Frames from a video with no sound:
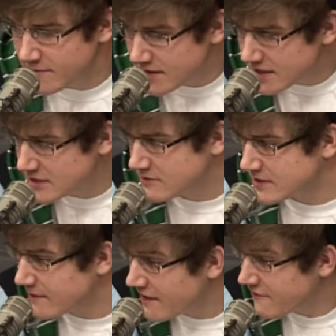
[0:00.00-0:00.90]
baby. This
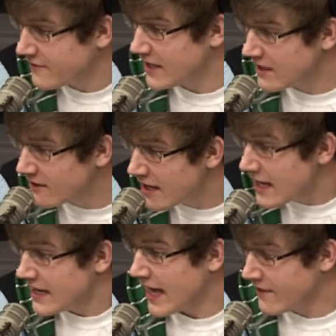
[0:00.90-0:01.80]
was my fear.
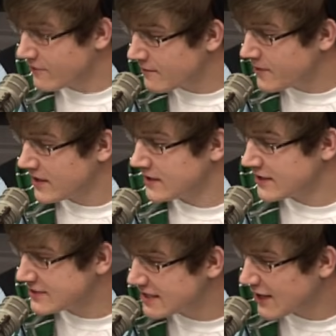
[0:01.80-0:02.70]
Now their
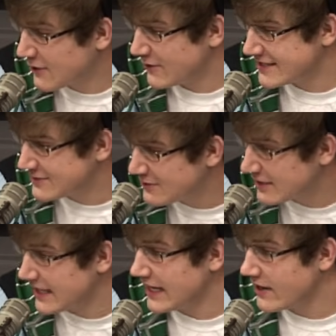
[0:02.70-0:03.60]
opinions are crystal
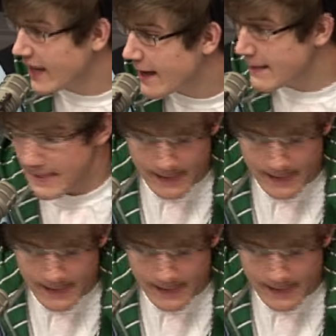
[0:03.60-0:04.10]
clear, yeah